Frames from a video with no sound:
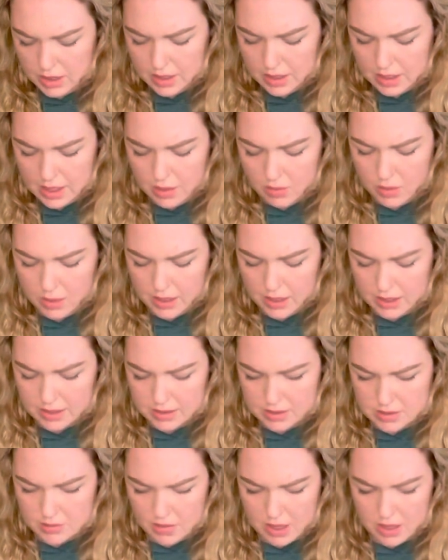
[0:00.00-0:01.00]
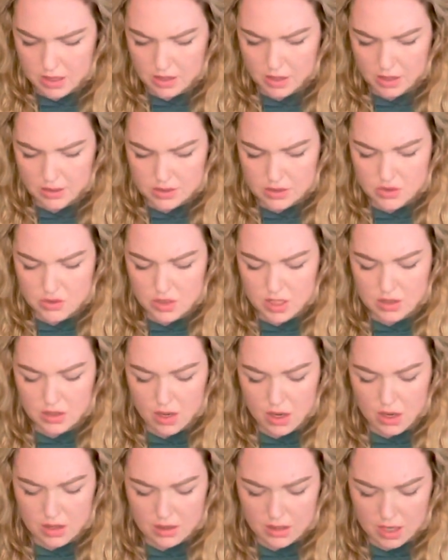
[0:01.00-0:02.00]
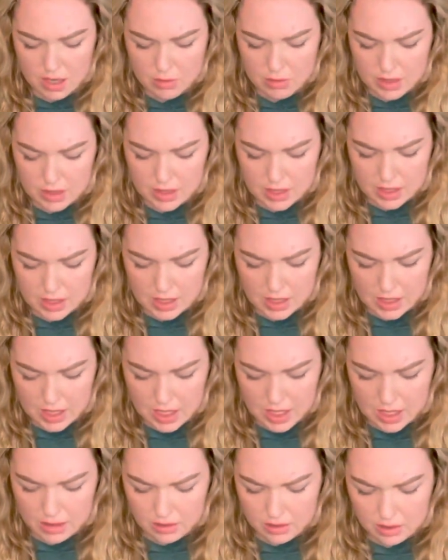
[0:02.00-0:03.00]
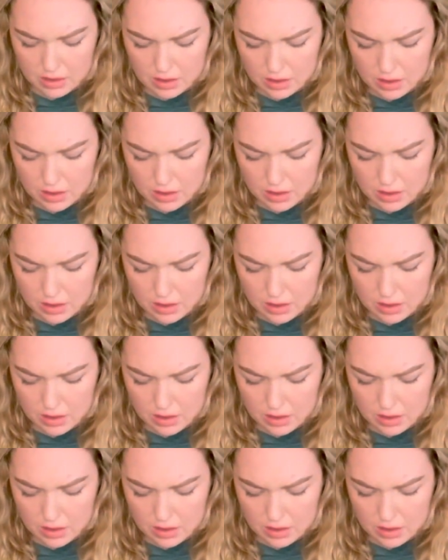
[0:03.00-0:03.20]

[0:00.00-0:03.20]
to get this right. You got the Strength card coming in again.